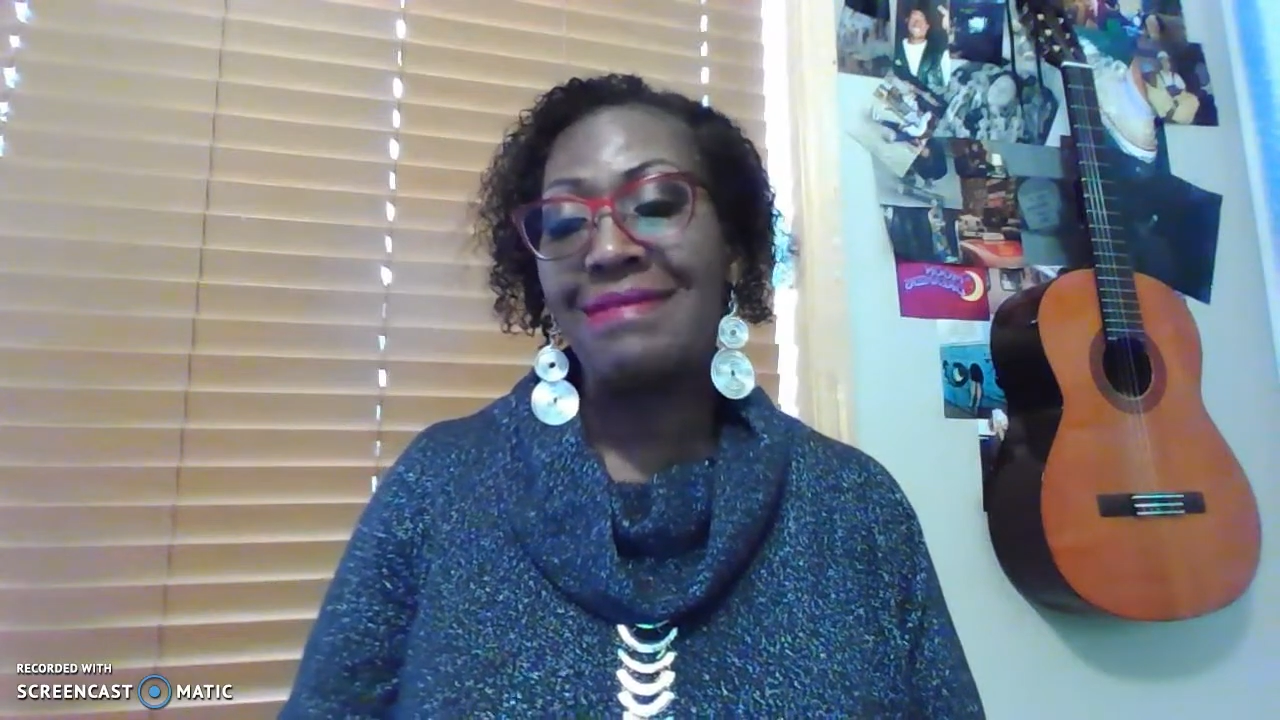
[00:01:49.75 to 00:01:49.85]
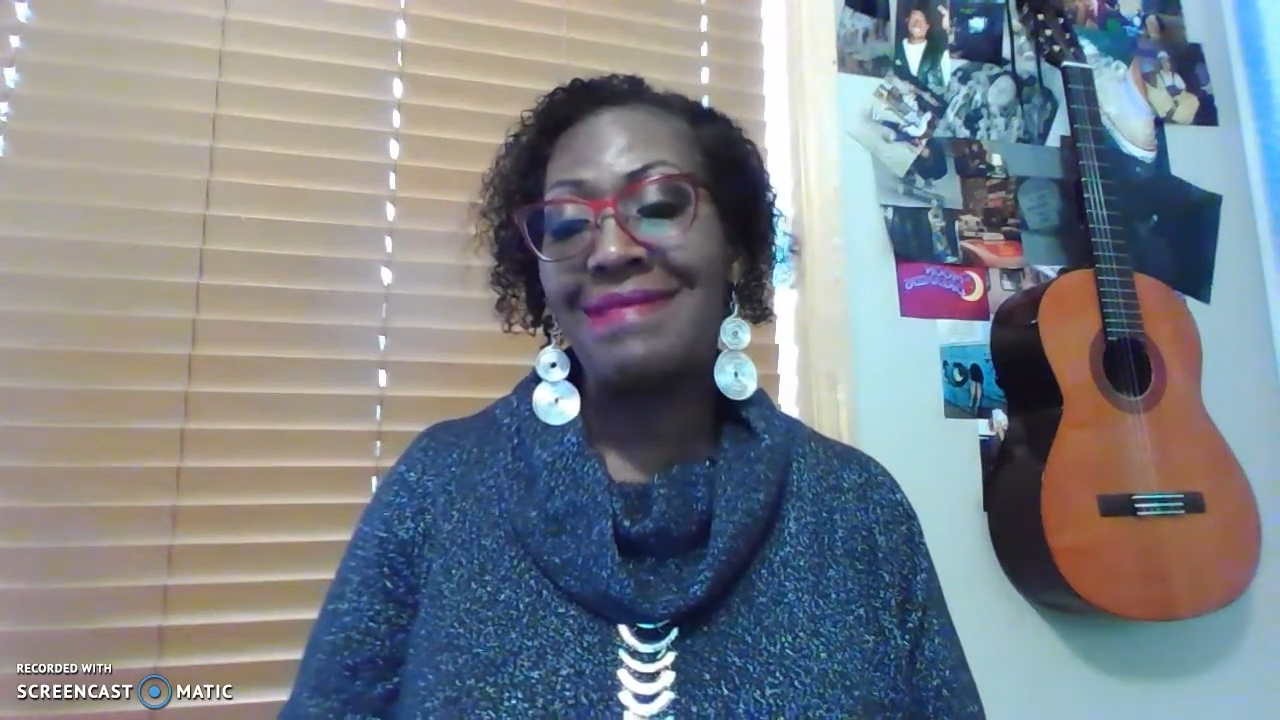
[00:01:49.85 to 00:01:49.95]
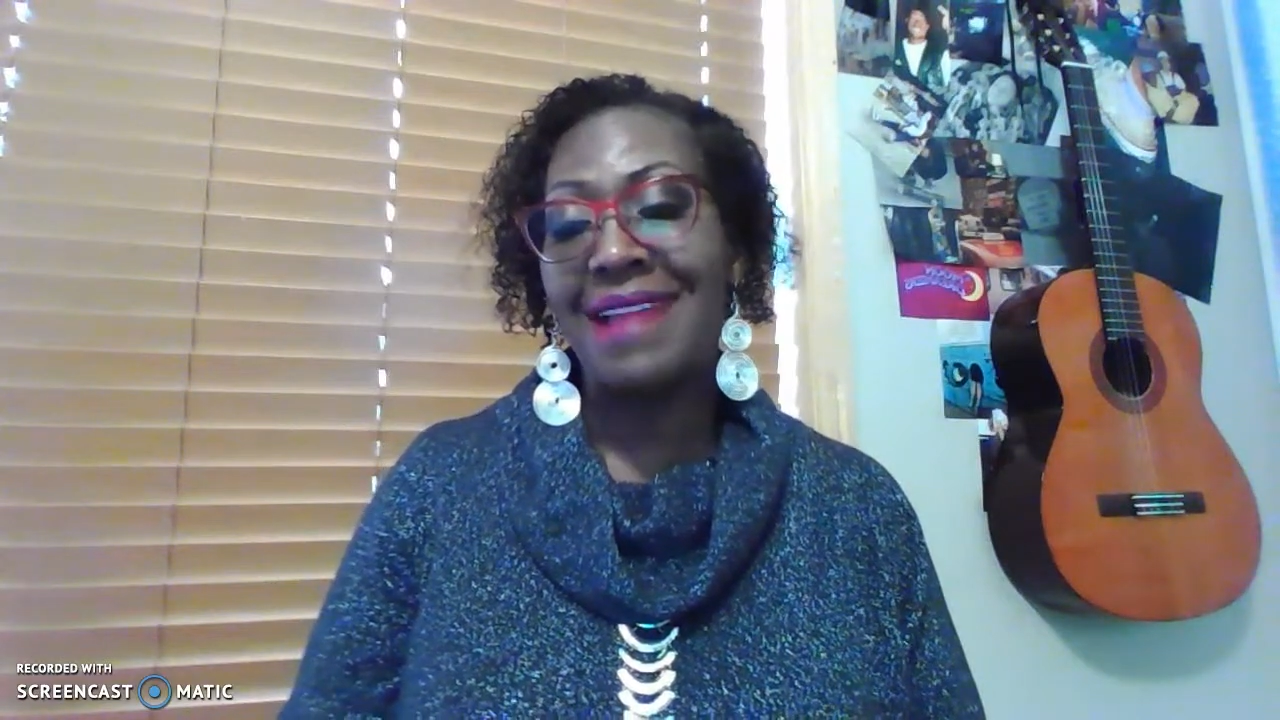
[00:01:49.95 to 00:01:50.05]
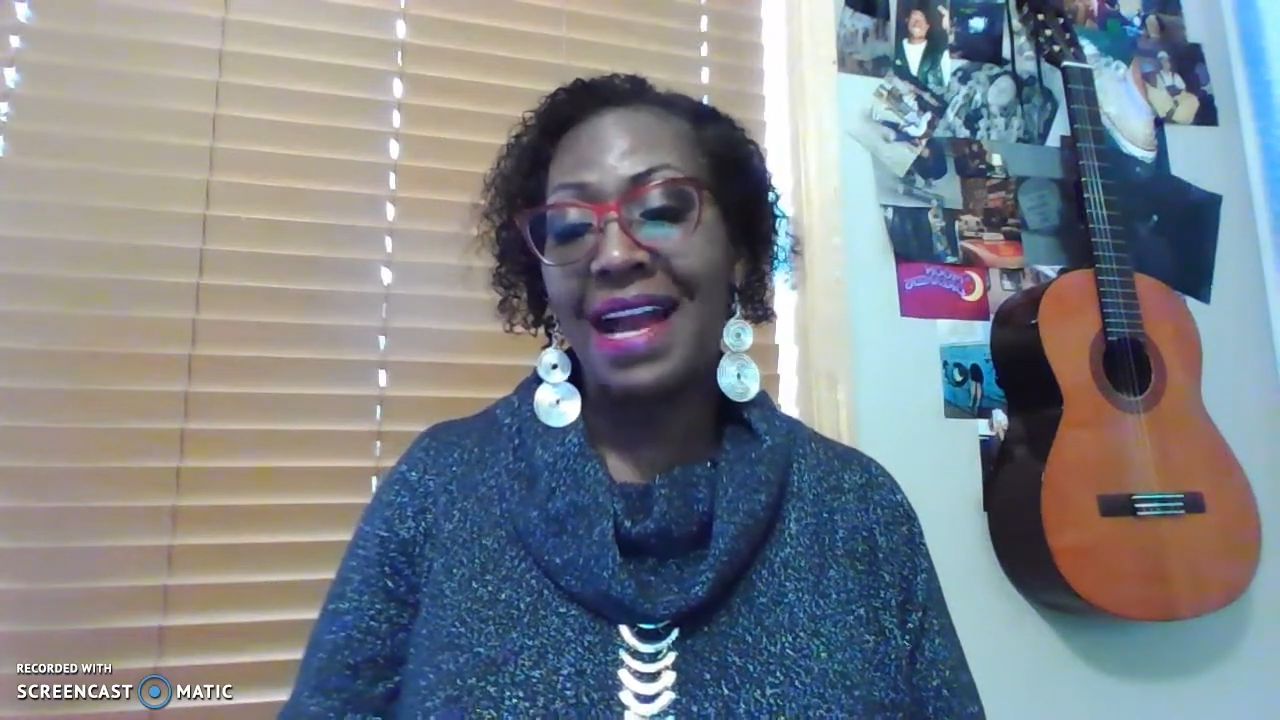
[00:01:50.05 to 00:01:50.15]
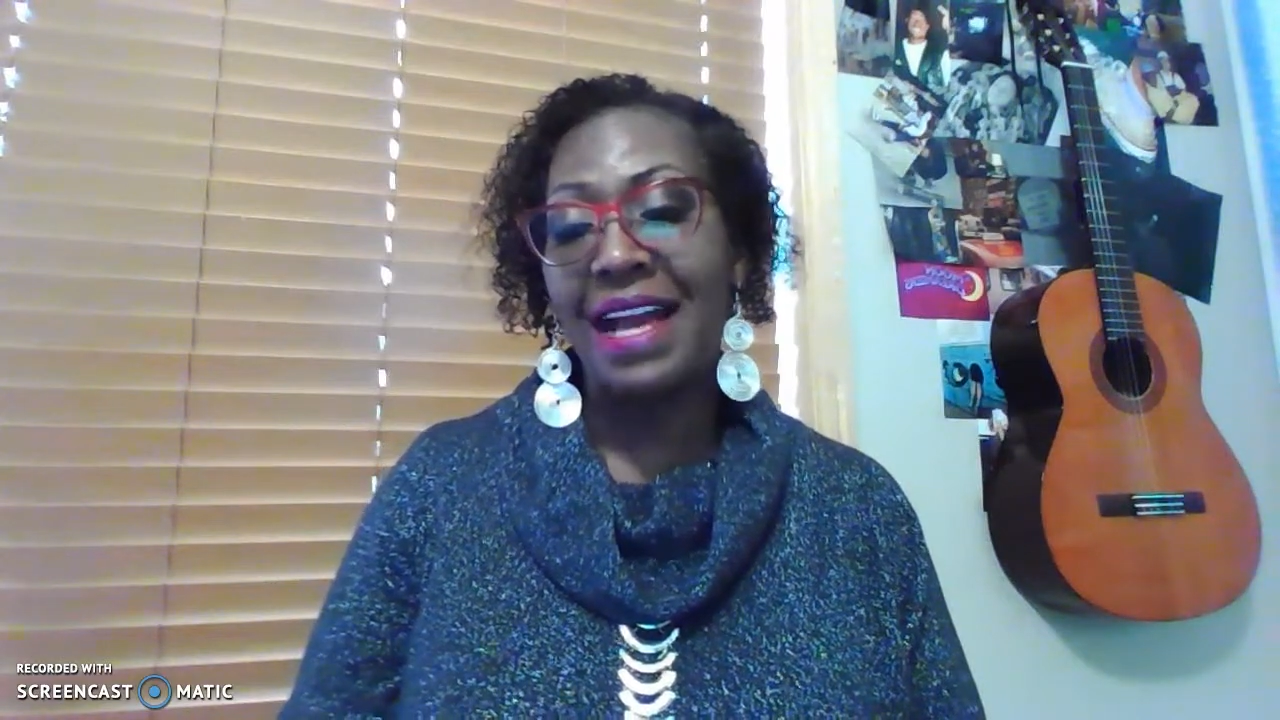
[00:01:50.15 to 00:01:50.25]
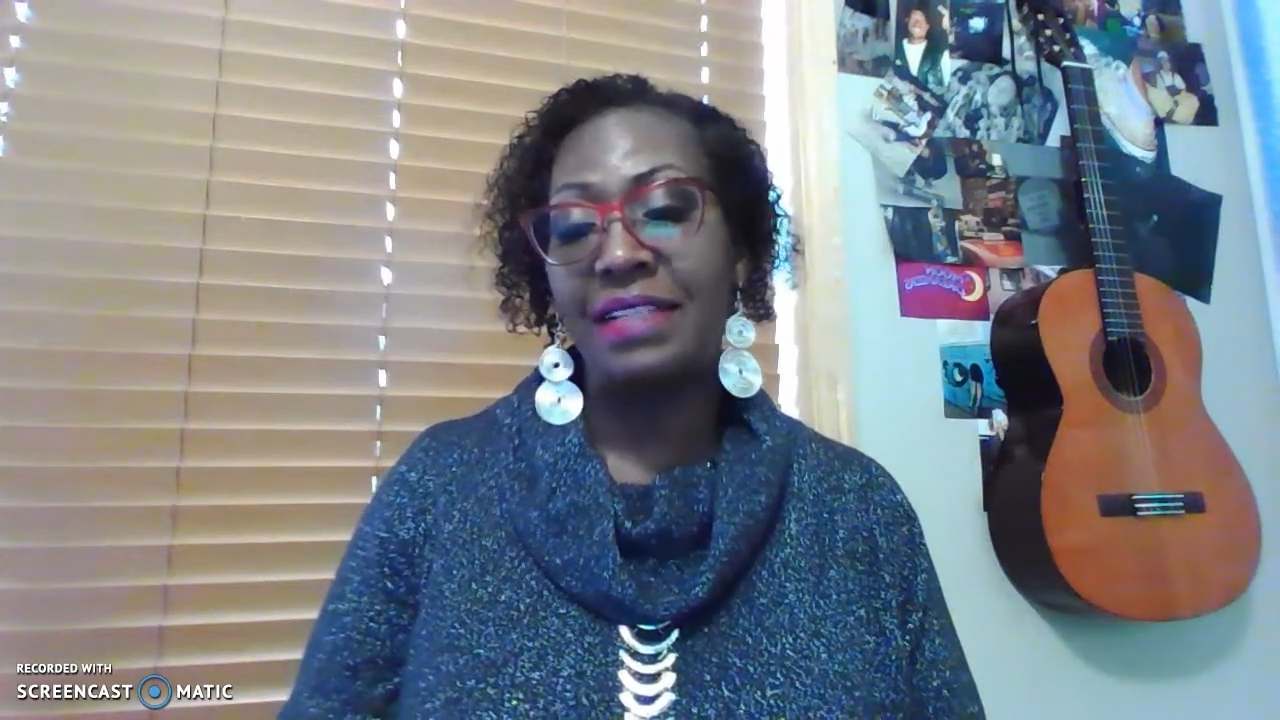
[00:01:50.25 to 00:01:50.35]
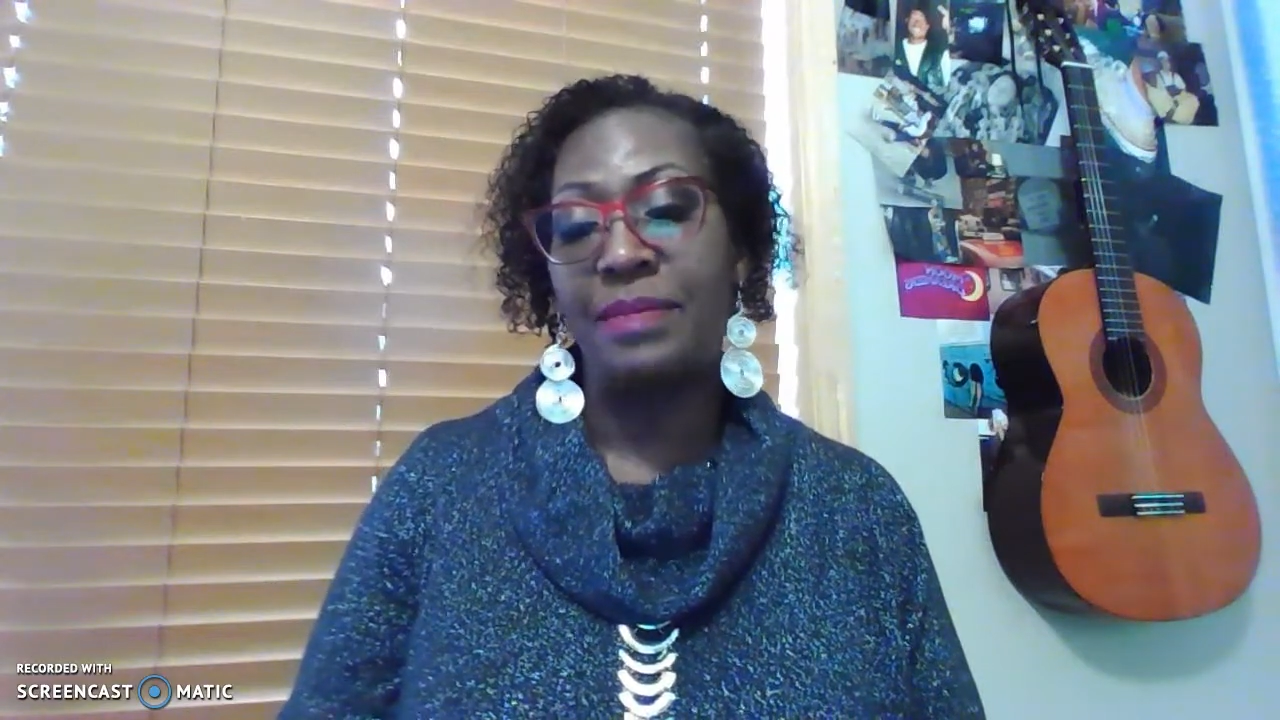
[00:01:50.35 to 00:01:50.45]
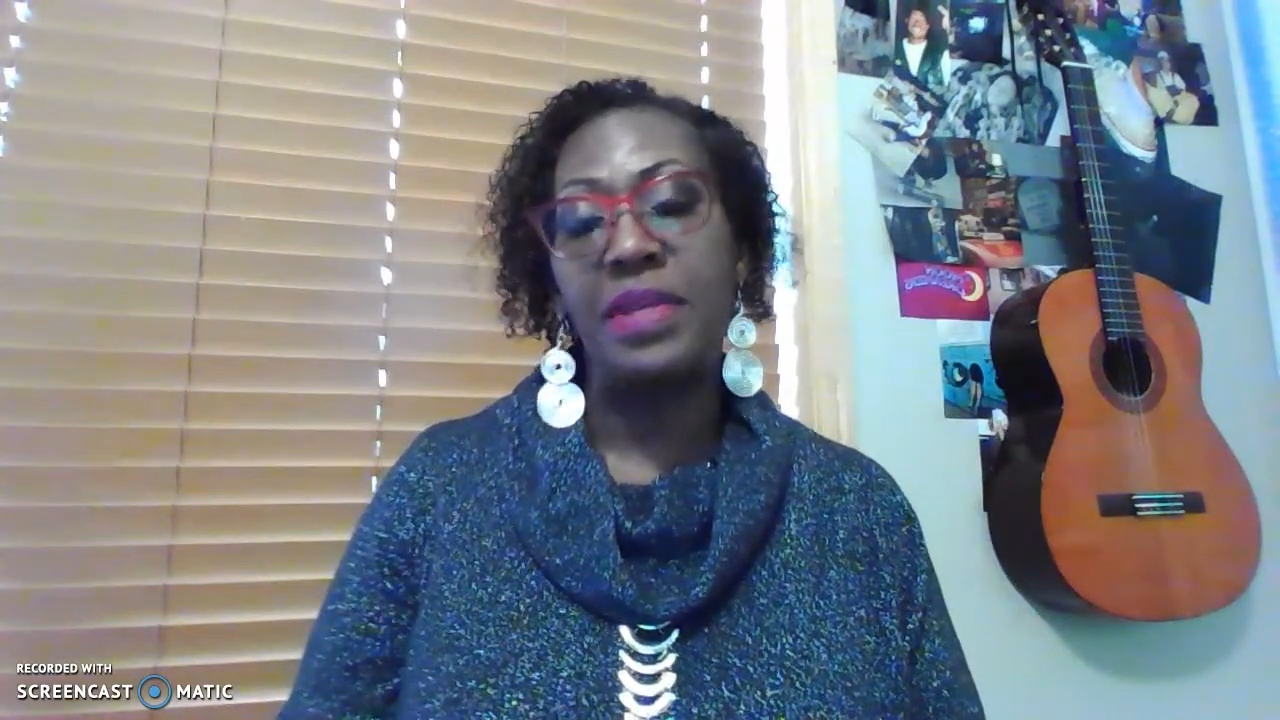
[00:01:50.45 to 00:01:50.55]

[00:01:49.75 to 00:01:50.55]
not